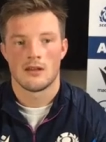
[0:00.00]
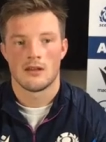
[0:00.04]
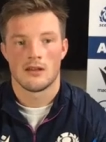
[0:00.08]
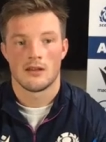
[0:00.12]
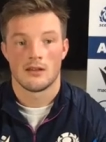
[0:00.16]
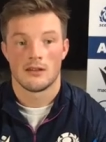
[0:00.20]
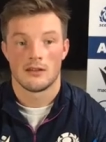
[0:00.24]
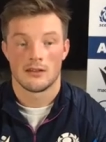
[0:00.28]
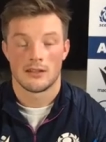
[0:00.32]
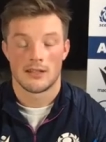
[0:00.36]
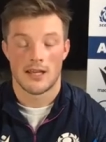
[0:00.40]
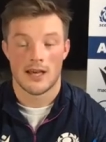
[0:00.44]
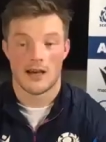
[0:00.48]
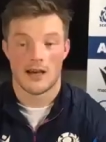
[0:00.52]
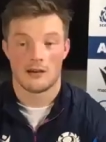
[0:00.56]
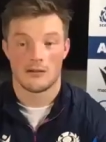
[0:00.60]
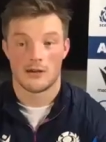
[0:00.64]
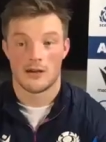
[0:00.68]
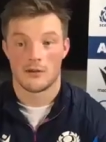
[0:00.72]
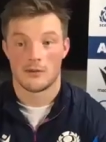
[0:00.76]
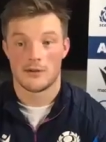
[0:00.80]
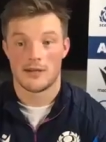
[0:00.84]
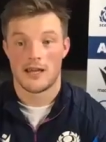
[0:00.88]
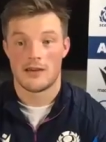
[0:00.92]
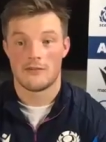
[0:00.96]
Yeah, well,
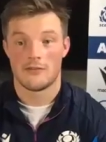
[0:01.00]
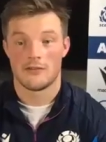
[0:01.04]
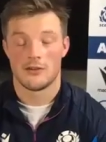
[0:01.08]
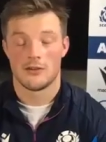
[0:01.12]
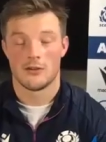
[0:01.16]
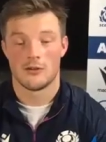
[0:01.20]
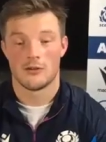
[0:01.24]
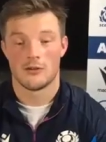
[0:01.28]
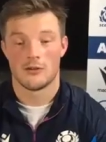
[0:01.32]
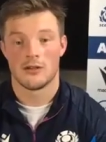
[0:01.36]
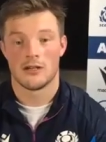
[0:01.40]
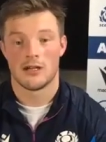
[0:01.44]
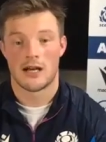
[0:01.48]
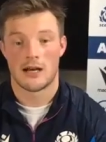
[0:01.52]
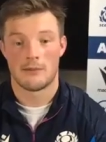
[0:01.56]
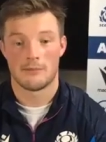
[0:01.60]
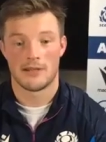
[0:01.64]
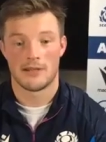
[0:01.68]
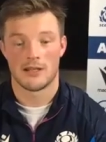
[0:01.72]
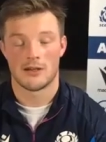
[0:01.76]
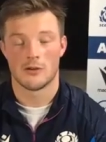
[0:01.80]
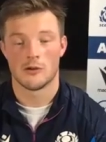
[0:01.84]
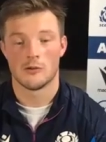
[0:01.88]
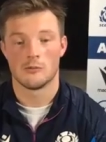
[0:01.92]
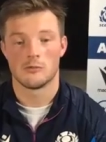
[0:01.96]
we never know. I mean,
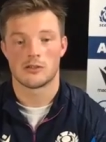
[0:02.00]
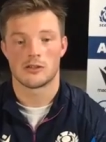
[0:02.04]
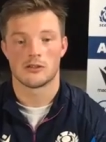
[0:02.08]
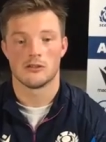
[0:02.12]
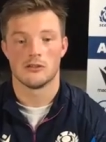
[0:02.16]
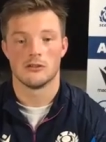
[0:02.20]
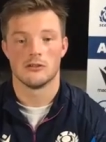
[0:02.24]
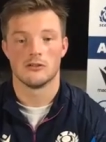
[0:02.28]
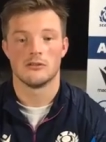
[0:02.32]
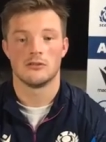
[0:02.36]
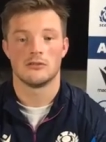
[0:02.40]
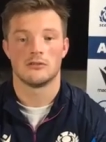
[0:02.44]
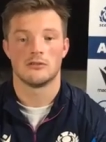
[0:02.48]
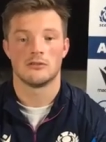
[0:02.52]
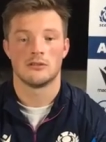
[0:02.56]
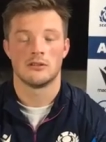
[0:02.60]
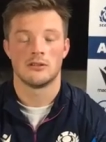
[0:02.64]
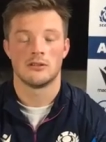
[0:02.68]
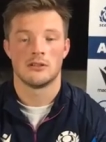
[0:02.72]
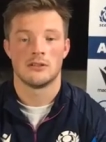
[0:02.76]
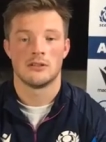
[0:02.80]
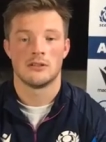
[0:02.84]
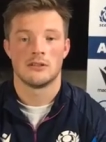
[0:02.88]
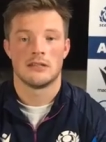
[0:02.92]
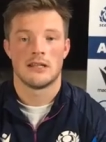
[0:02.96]
I hope so.
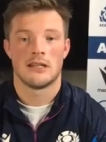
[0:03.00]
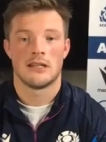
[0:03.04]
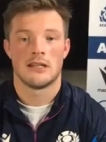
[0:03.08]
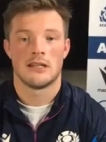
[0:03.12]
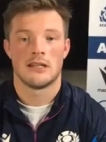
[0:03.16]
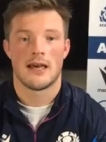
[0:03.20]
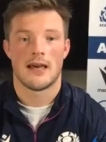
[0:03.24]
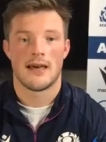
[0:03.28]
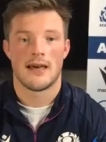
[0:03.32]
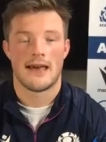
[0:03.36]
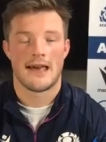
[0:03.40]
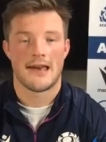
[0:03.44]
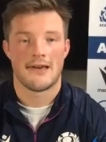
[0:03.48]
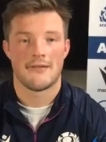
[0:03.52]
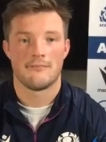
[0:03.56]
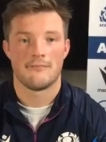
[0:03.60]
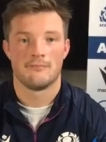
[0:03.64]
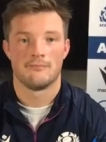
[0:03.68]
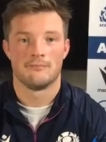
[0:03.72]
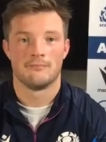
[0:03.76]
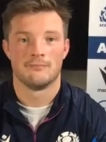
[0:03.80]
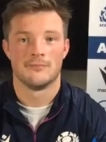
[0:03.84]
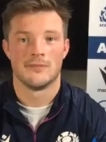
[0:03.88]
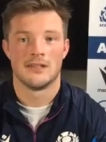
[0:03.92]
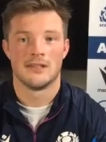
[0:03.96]

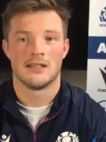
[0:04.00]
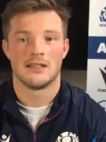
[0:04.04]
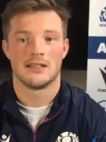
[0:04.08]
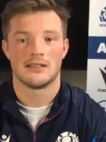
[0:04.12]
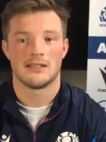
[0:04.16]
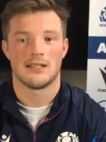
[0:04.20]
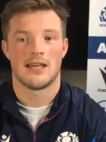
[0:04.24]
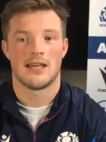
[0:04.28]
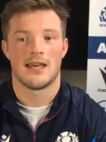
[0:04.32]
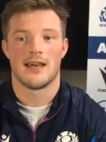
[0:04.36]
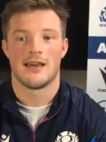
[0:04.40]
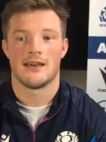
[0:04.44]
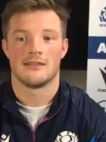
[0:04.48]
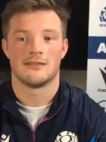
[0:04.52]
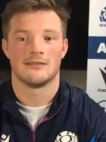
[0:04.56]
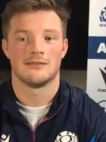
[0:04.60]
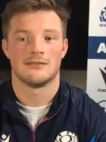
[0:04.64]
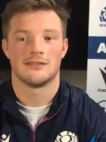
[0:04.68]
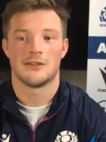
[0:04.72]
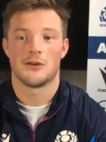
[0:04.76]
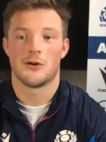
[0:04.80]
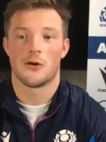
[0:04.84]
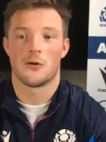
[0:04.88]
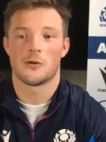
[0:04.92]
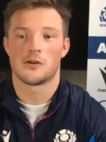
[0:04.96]
Um, yeah,
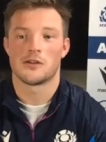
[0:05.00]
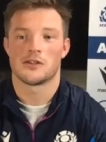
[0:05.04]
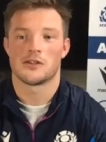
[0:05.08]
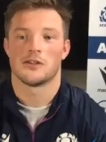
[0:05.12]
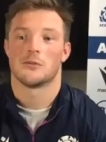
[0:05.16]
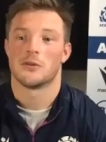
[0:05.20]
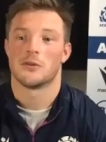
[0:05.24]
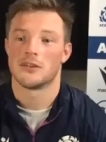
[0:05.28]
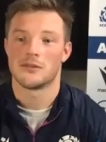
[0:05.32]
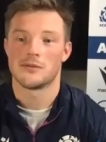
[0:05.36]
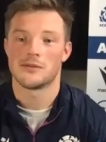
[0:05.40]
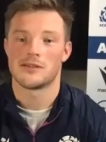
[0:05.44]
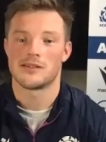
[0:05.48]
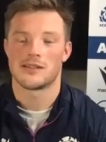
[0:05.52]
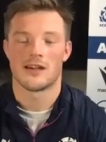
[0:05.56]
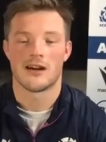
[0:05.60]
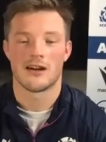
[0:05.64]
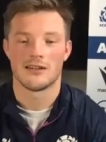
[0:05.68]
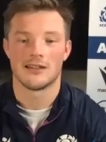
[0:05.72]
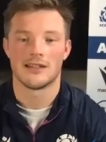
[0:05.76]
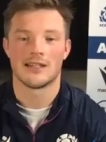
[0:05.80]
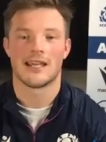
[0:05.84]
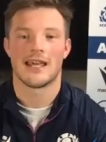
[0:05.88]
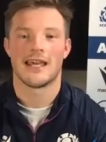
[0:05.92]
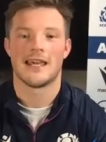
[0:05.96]
you you want to start
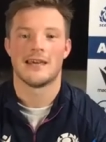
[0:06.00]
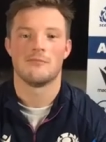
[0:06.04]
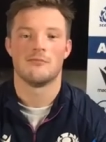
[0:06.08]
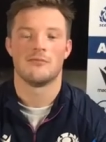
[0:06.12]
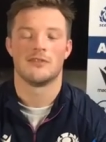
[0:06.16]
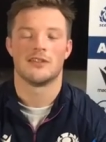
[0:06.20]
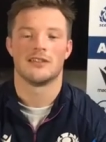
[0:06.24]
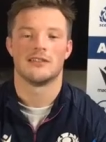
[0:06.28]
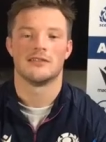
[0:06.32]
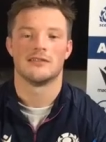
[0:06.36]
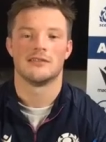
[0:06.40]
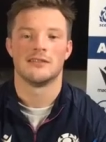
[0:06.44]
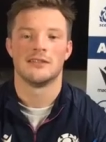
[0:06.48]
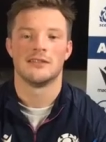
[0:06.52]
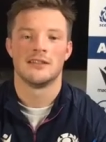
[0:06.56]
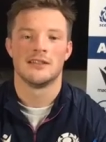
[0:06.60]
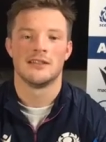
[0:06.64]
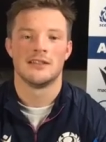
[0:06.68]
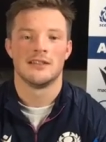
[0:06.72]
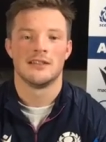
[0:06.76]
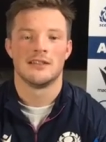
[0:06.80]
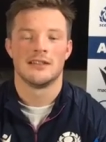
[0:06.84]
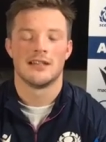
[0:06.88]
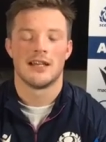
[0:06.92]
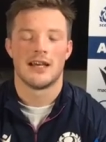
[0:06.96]
in the games, and
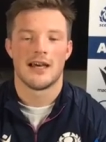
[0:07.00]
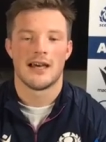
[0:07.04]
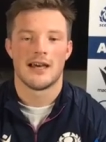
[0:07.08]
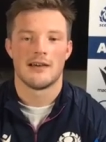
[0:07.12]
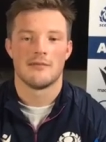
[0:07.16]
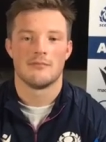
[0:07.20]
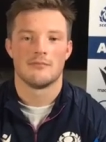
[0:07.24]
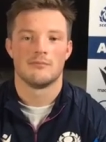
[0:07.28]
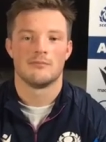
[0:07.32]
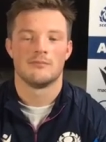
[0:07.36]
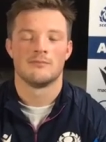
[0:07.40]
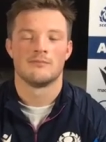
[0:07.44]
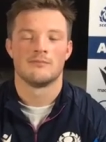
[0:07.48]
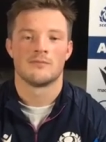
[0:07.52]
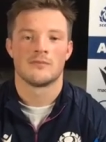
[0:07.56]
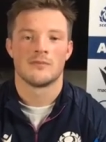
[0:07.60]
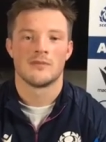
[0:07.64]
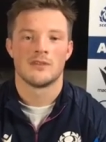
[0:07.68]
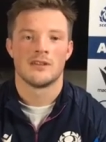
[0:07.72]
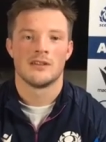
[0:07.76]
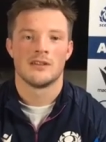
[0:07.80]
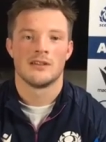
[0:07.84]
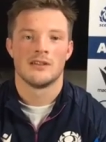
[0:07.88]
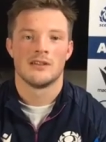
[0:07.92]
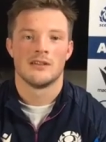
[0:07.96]
um,
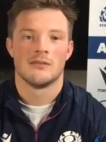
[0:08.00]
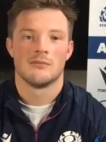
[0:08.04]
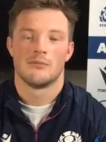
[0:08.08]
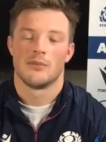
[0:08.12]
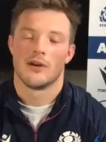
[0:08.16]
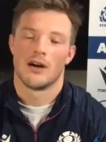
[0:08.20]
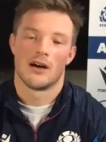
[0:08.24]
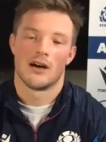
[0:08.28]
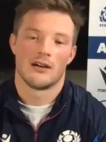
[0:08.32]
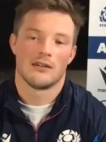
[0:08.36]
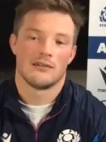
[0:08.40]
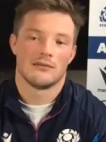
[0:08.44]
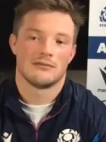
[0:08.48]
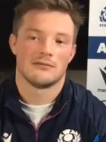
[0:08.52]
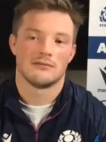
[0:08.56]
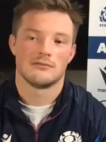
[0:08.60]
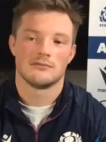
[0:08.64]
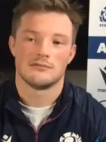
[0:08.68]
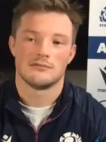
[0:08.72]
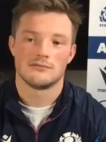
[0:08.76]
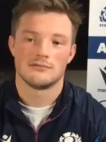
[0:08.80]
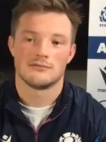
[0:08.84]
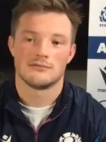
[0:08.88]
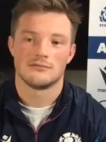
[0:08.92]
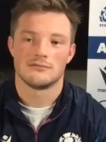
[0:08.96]
but
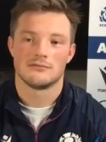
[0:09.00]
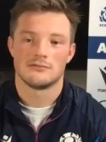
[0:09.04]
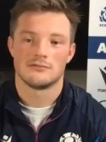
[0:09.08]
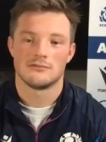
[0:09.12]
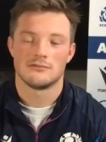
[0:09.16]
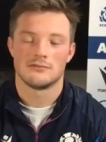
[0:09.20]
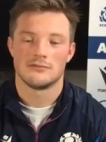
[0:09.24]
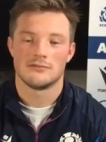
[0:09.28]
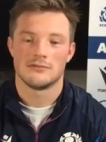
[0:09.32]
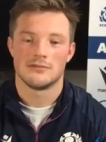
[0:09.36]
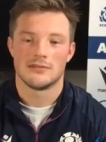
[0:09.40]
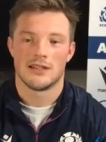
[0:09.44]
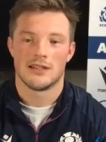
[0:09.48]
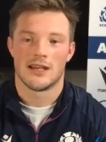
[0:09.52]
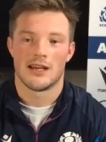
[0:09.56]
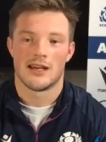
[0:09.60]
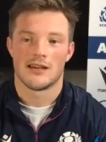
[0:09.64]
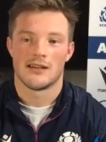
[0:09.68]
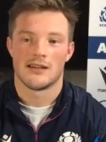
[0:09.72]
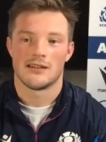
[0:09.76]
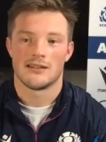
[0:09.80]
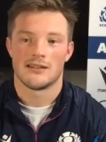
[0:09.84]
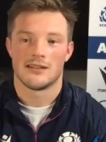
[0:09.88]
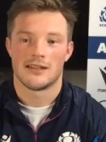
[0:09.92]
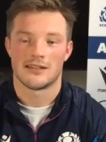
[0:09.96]

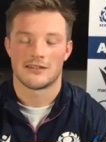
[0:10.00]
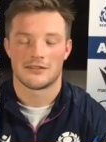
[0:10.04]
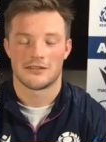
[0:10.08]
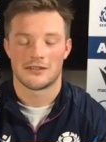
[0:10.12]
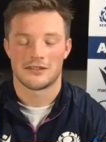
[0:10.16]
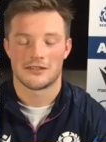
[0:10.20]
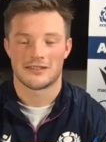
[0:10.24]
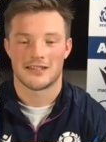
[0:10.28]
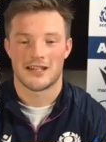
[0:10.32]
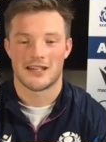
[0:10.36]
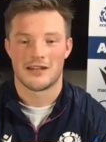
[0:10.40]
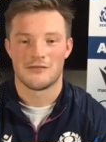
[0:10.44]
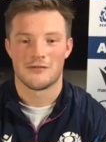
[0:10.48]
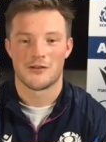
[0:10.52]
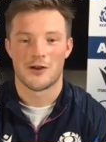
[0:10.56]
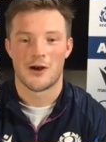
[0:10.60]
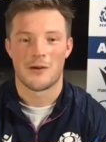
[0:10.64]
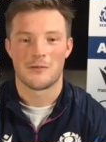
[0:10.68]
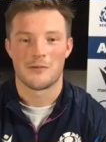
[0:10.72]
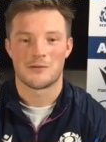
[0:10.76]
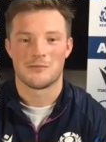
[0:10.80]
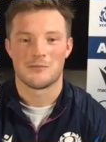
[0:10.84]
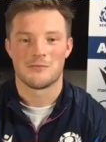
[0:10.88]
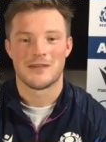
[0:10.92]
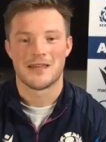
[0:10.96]
yeah, that's, that's kind of not
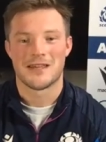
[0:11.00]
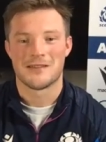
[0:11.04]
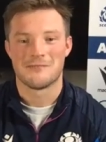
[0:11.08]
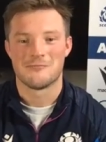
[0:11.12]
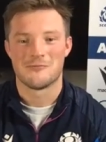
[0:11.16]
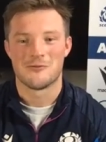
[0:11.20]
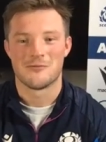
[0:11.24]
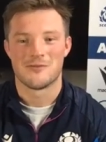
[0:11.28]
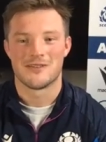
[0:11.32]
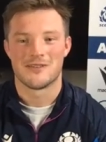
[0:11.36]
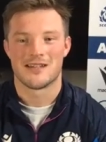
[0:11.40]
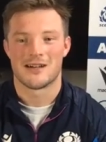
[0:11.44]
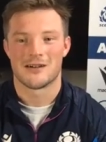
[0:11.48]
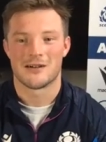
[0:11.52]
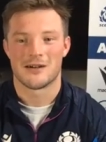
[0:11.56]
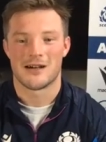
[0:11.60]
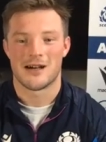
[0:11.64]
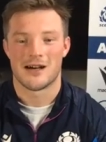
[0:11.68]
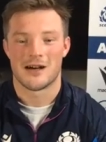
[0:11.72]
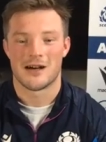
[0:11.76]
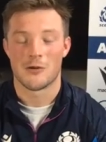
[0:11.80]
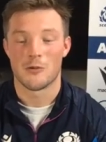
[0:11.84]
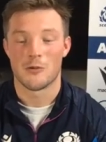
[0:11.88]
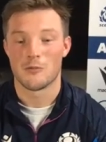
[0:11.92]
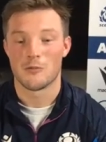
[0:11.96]
up to me at the moment.
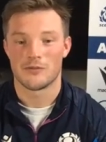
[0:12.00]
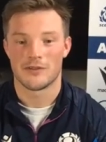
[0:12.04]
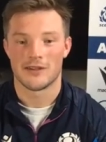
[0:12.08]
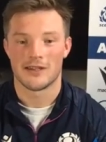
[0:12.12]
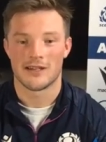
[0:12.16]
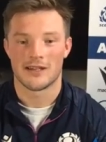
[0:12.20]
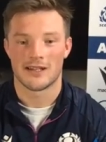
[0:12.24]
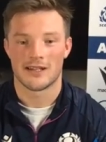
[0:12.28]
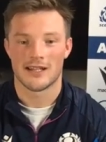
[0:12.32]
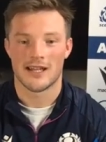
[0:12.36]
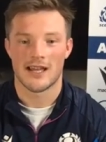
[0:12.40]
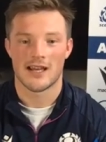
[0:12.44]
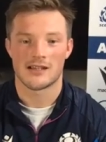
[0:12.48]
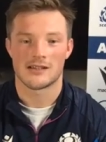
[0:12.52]
I, I hopefully I can get a